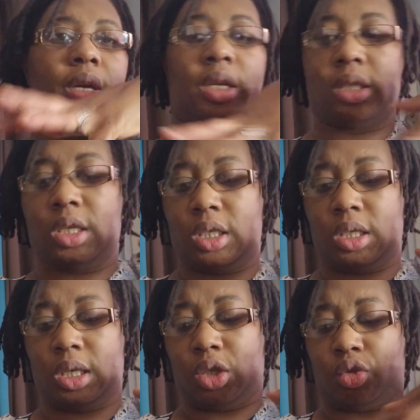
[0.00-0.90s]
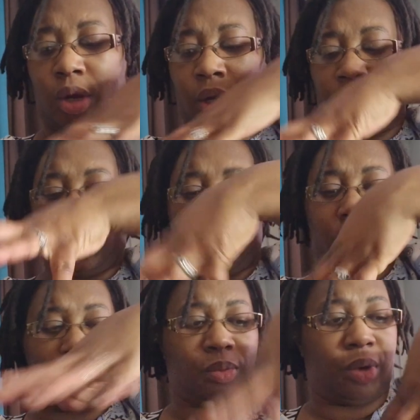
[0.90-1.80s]
in a 10-tenny tray and
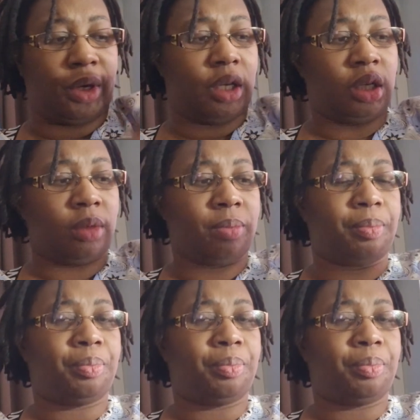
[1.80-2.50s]
just sprinkle them.